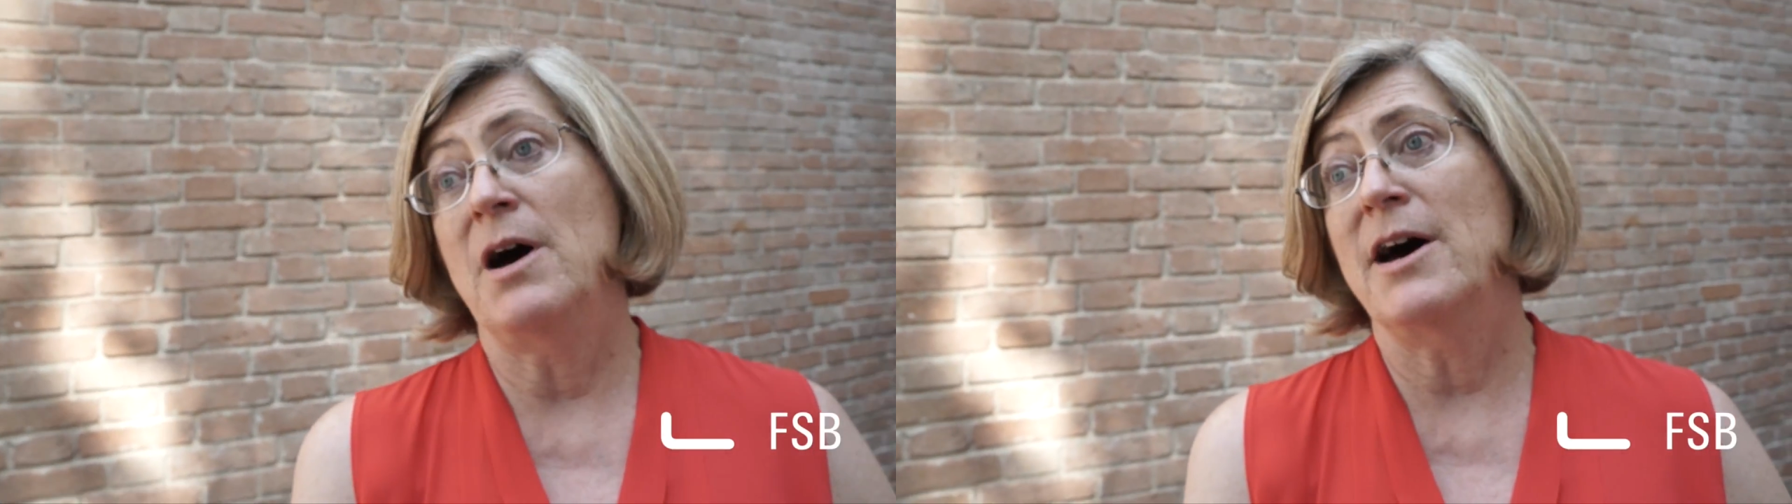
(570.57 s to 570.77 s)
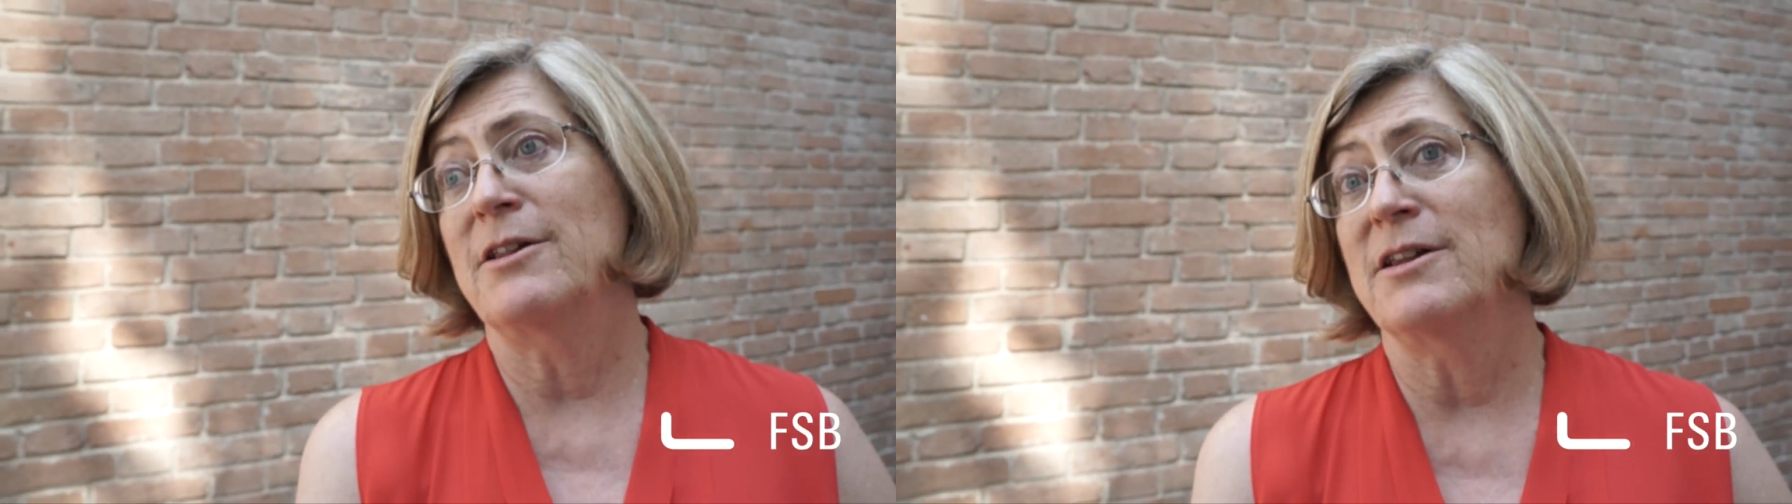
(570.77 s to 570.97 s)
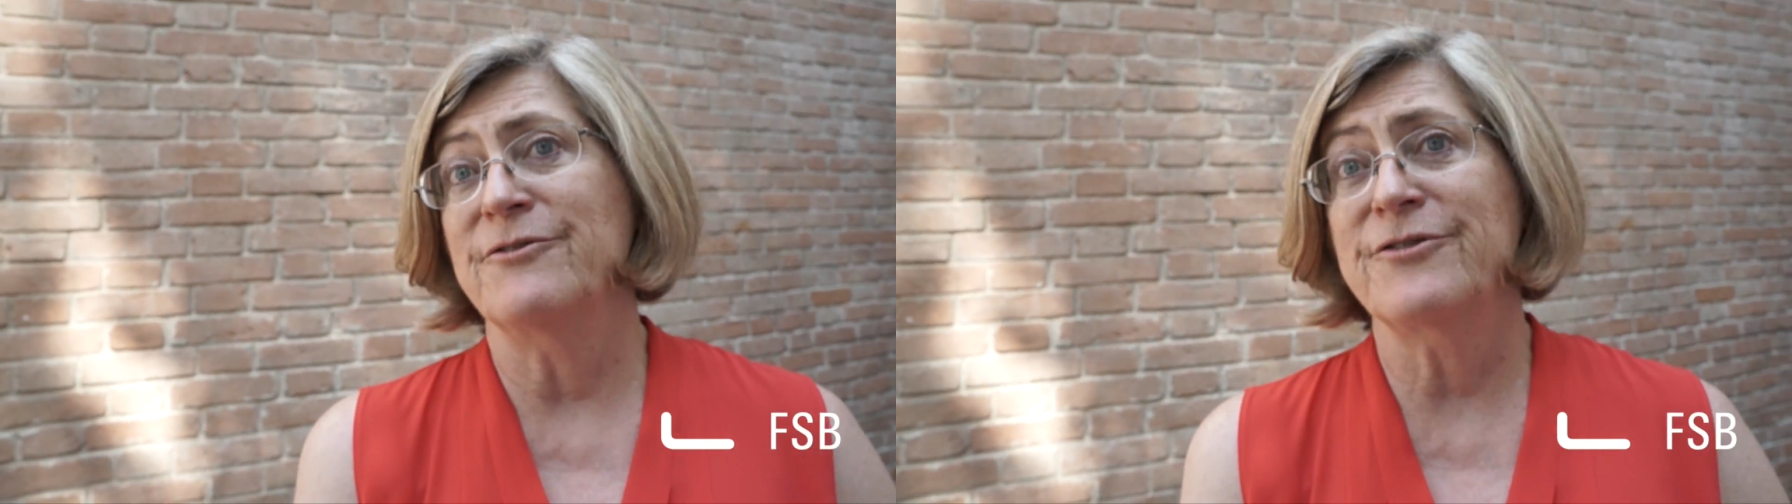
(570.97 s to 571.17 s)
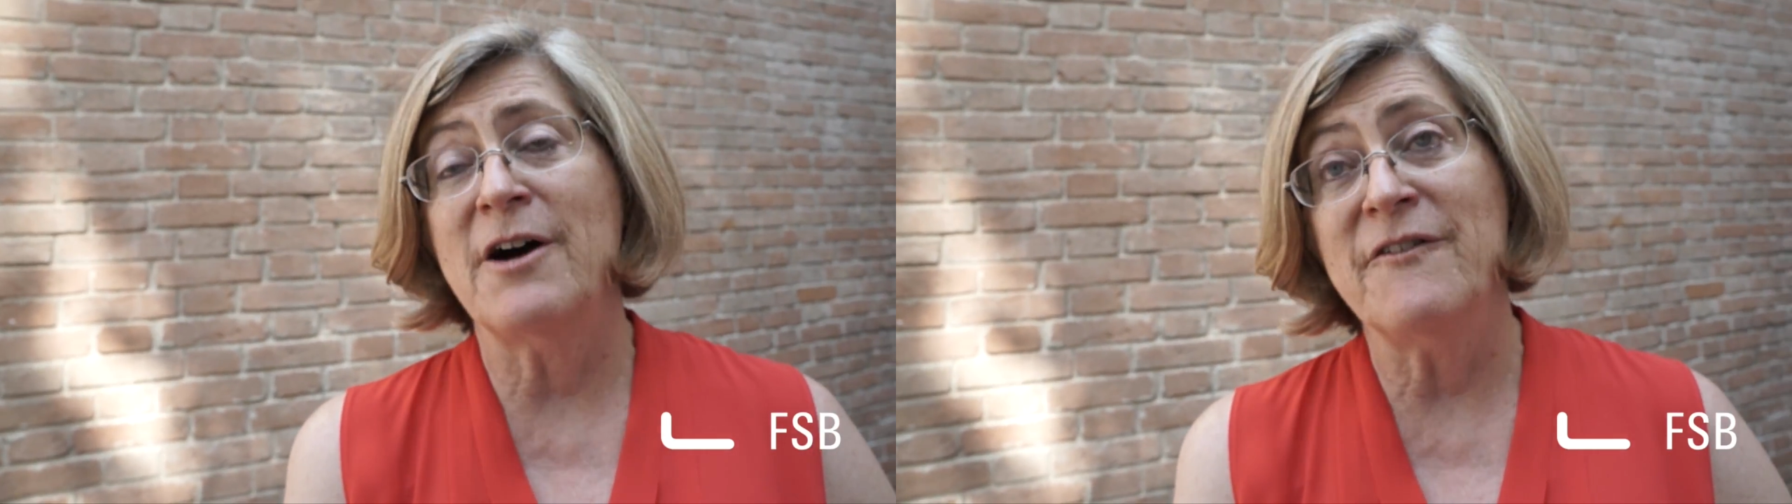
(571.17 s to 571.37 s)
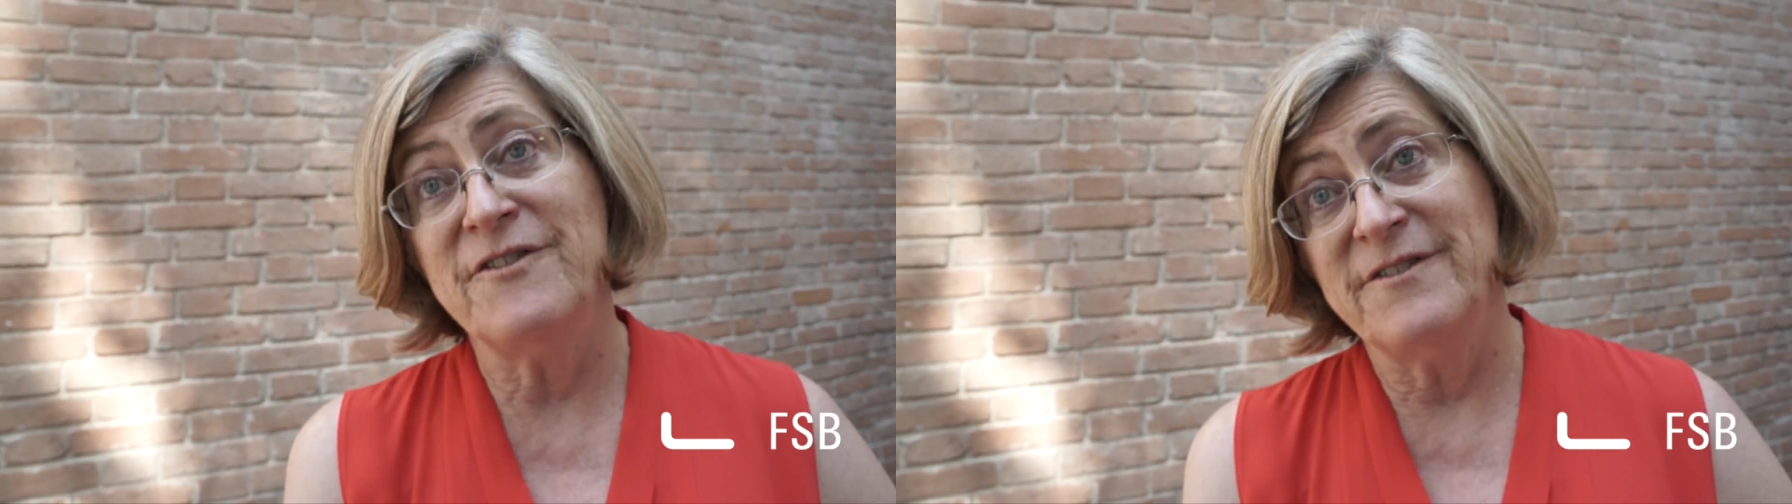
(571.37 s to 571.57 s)
model
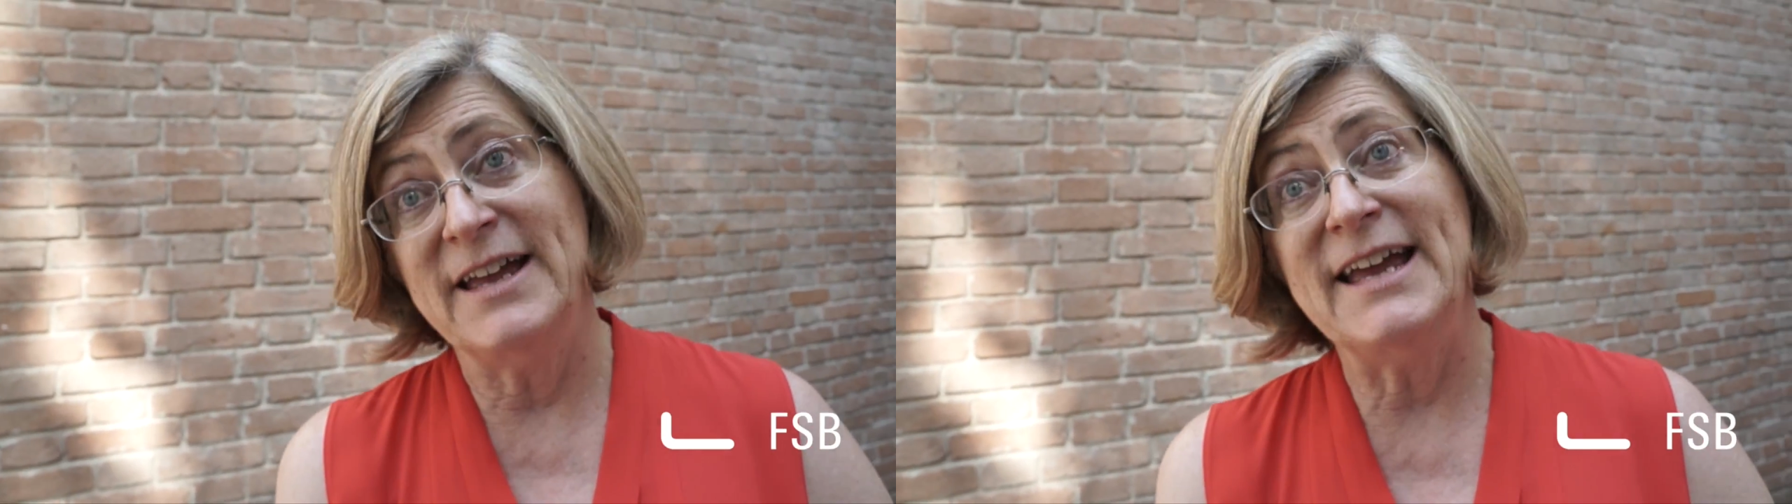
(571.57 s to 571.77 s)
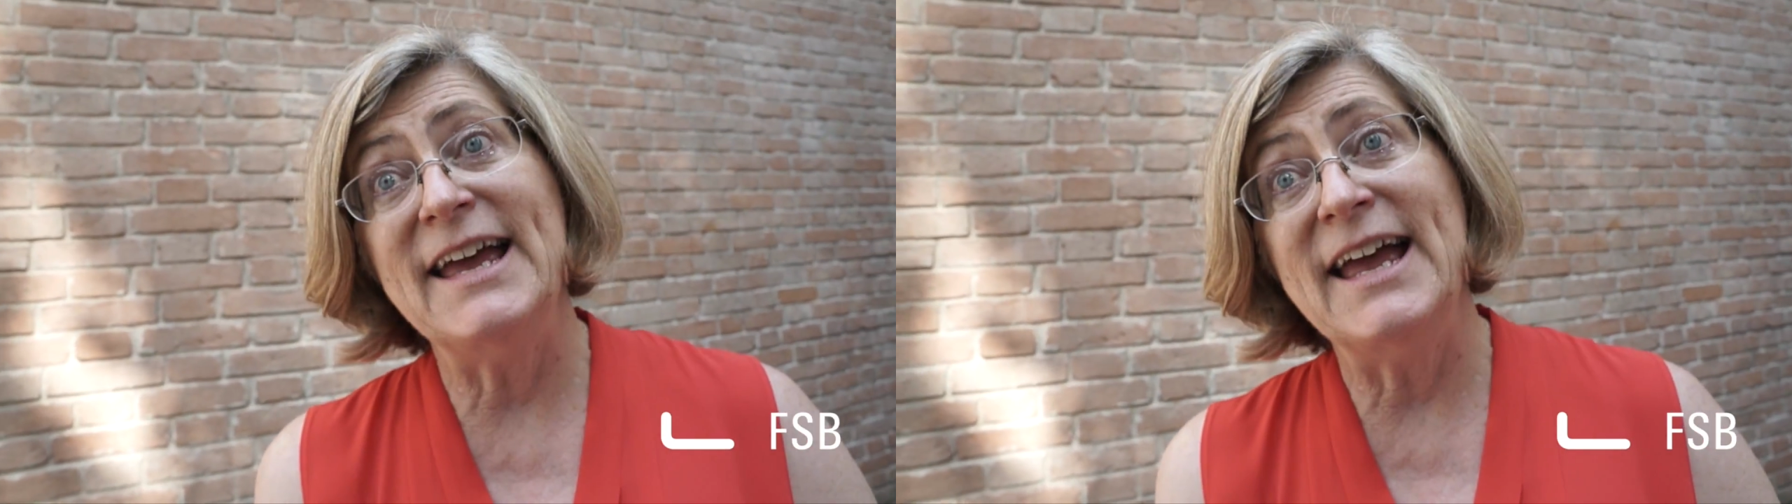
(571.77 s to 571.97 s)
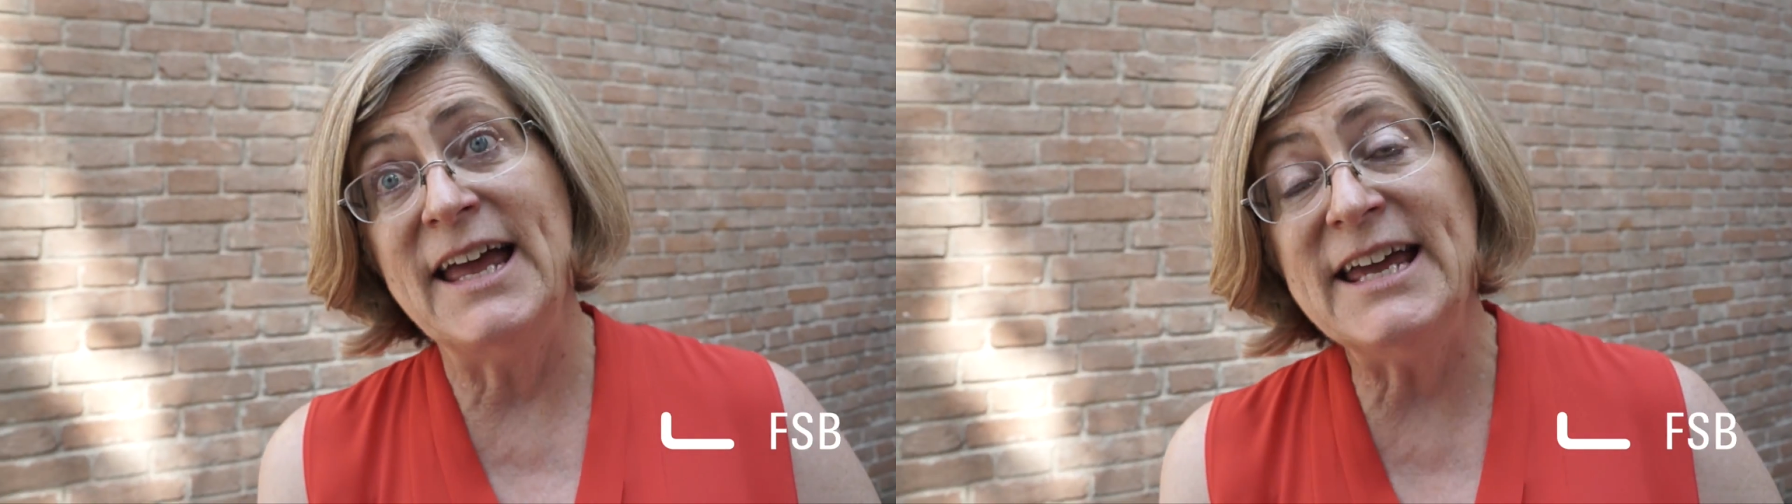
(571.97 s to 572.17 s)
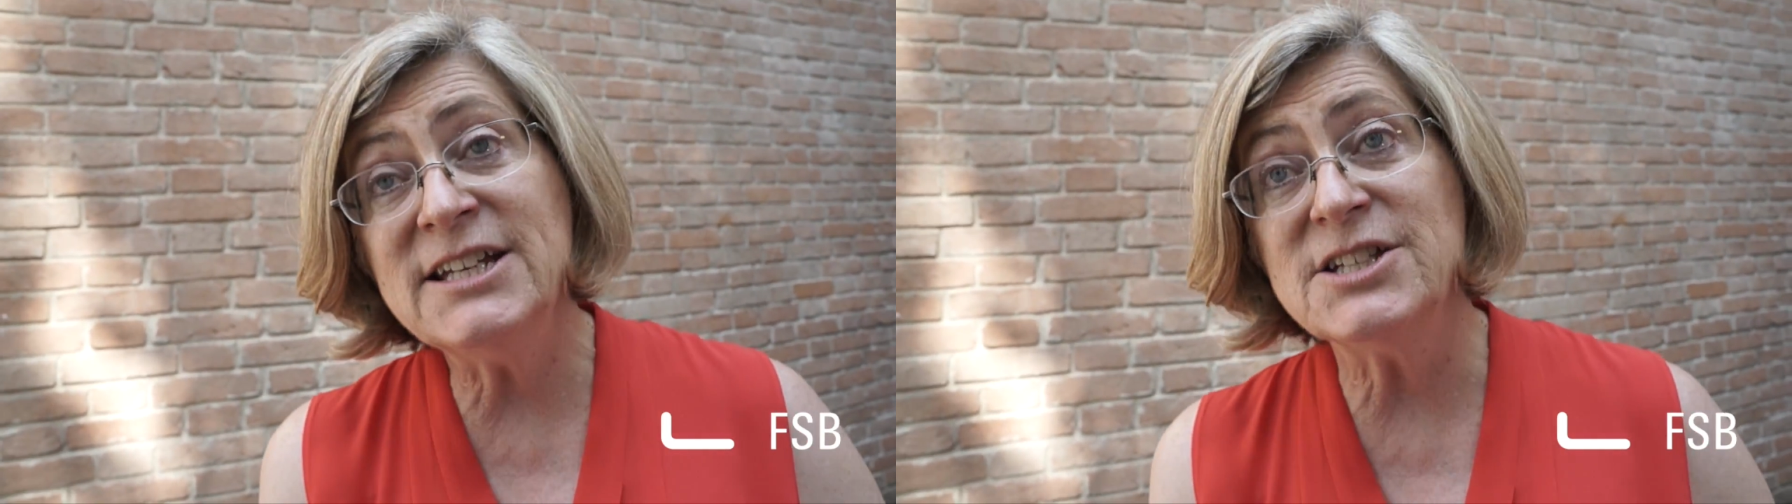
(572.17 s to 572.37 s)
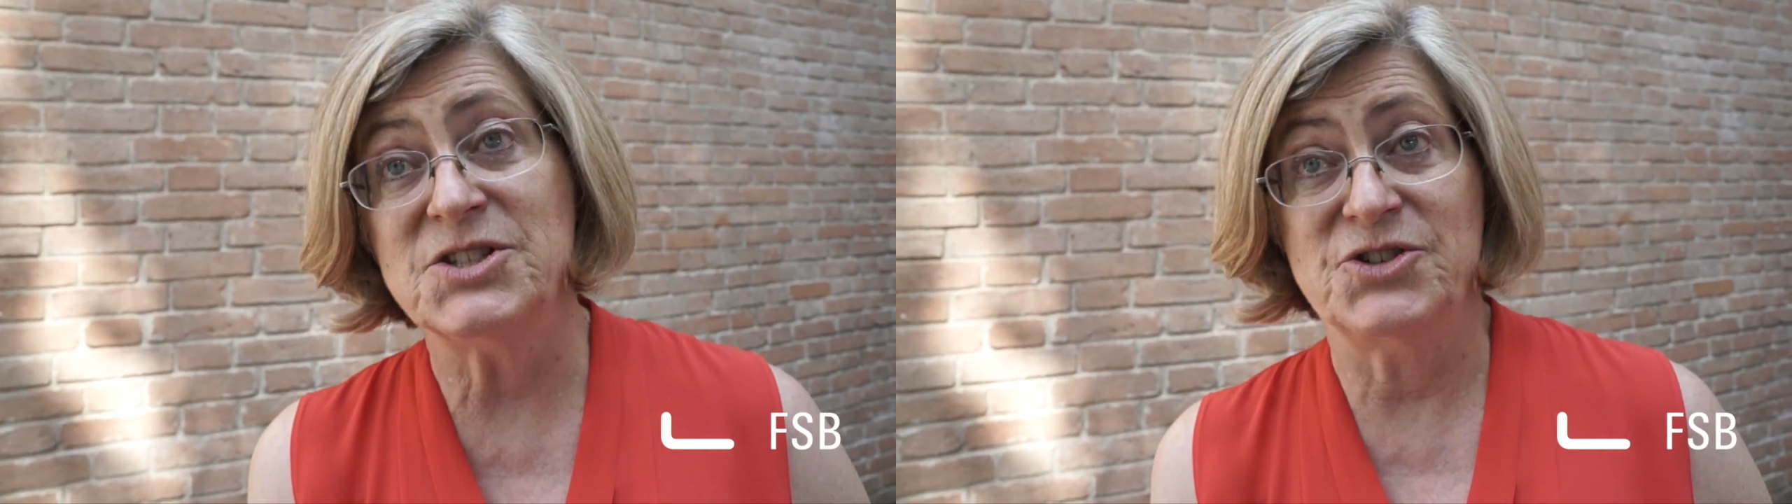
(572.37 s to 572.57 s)
of
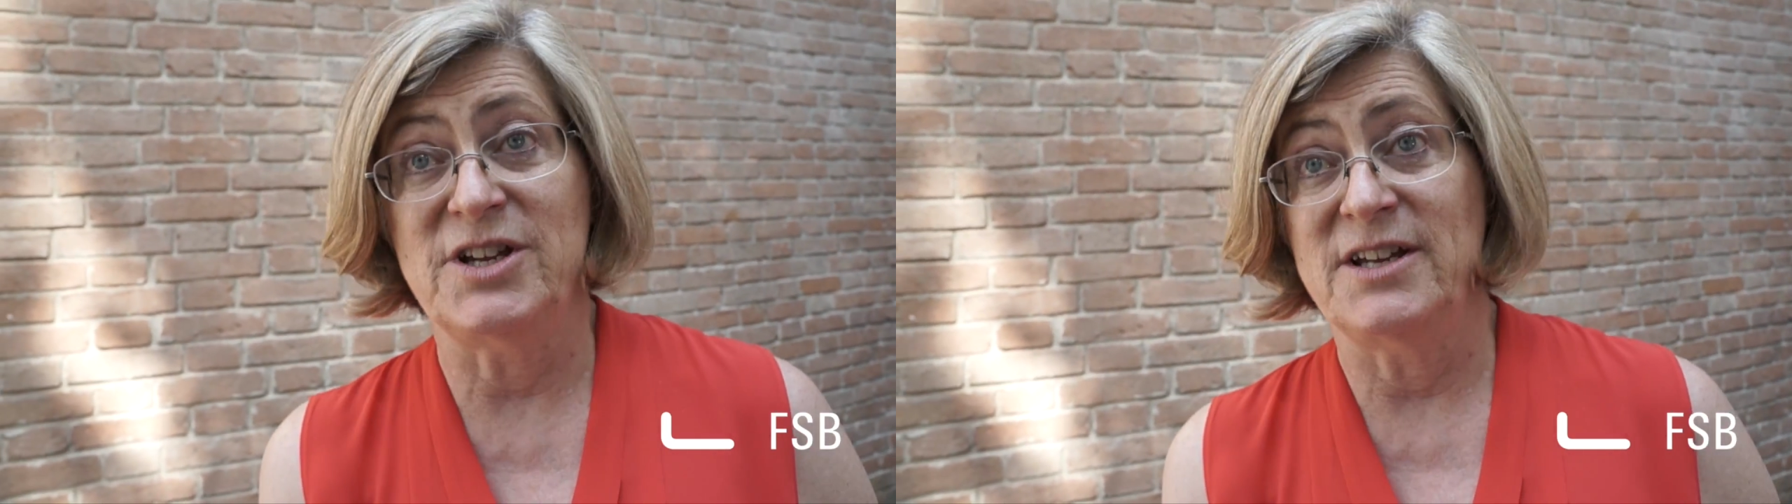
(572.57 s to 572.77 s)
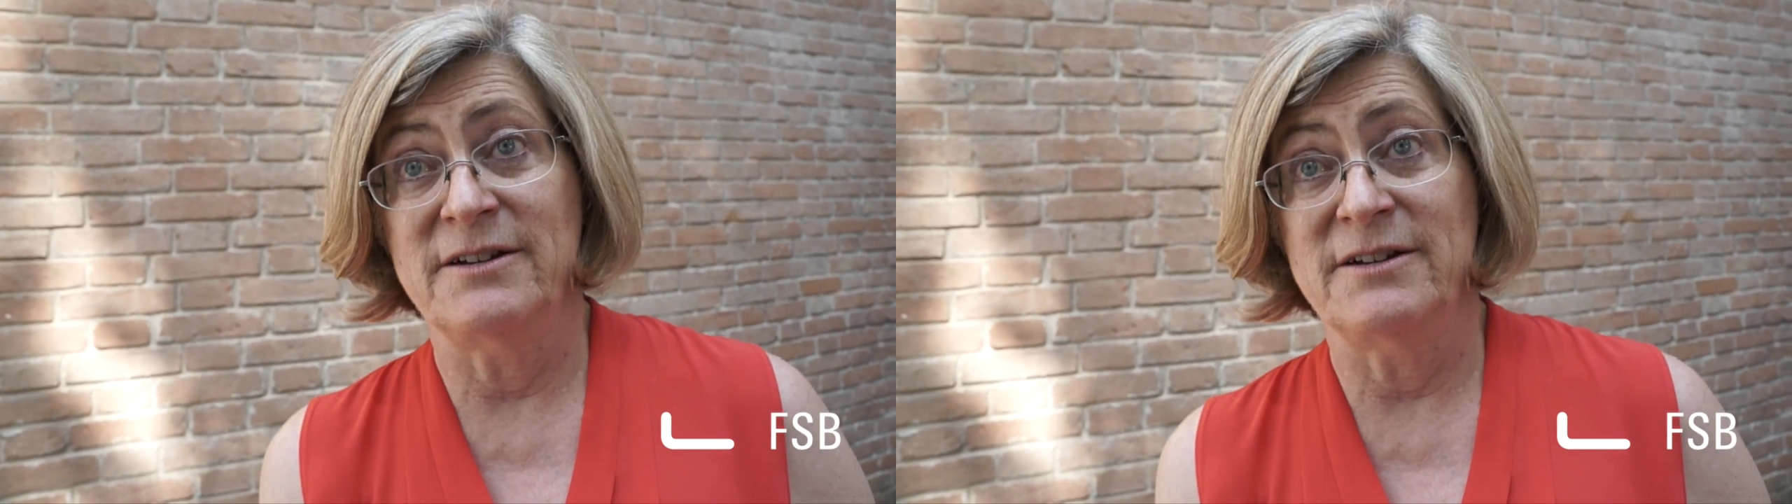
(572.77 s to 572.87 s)
industry,